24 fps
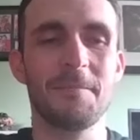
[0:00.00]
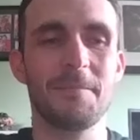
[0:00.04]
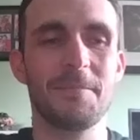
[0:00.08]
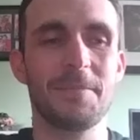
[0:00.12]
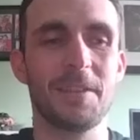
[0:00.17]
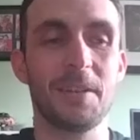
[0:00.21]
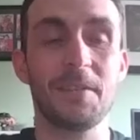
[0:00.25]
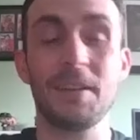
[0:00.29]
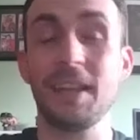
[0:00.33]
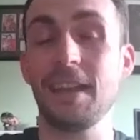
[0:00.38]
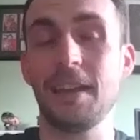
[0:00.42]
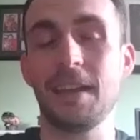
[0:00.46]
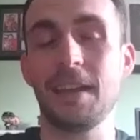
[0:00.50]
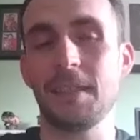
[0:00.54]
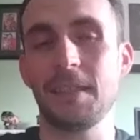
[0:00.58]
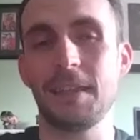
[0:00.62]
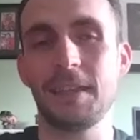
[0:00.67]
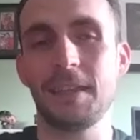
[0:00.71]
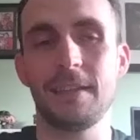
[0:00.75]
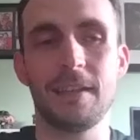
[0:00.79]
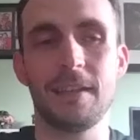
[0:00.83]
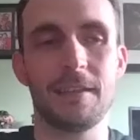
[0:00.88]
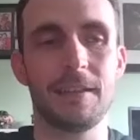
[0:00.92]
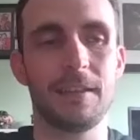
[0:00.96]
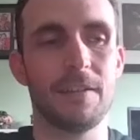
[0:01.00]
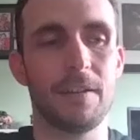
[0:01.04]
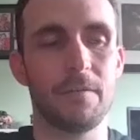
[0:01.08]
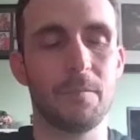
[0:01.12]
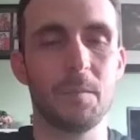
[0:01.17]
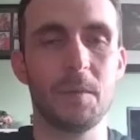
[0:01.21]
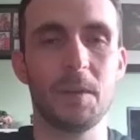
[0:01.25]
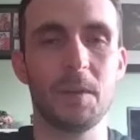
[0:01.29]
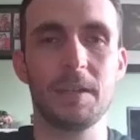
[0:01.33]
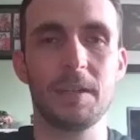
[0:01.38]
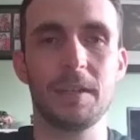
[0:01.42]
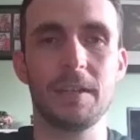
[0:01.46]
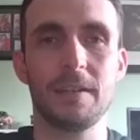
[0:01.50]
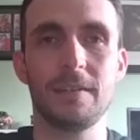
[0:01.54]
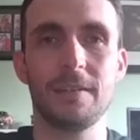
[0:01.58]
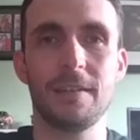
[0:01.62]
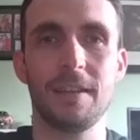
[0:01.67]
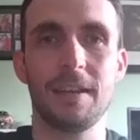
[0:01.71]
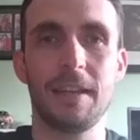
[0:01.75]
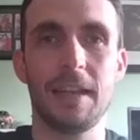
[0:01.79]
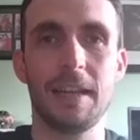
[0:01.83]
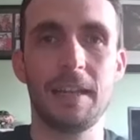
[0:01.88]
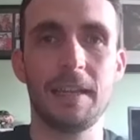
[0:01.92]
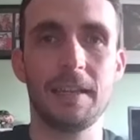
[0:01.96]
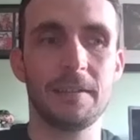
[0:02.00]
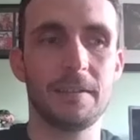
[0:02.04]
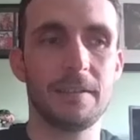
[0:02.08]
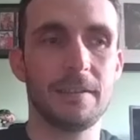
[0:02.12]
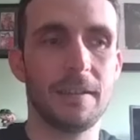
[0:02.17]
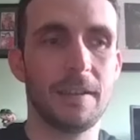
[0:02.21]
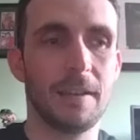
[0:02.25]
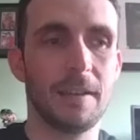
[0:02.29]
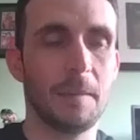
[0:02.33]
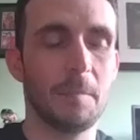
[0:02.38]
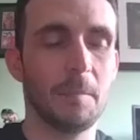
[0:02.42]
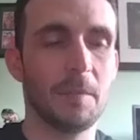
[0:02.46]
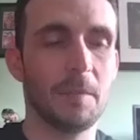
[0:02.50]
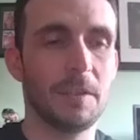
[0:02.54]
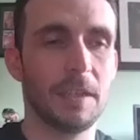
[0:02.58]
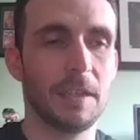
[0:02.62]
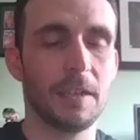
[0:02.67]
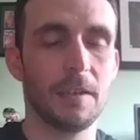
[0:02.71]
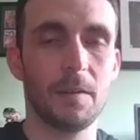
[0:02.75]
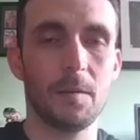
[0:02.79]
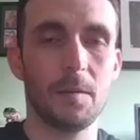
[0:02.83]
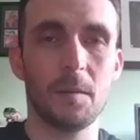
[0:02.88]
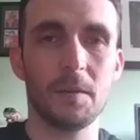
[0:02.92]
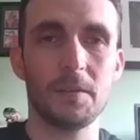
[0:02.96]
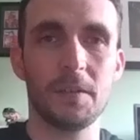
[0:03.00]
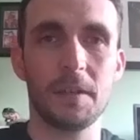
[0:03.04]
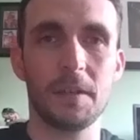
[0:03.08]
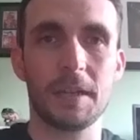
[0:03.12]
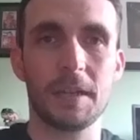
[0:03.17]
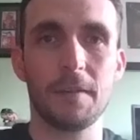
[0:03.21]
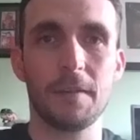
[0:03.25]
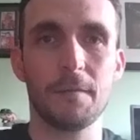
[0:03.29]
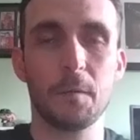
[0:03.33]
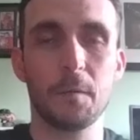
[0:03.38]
So yeah, I think Gravenberch and Elliott in particular are ones to look out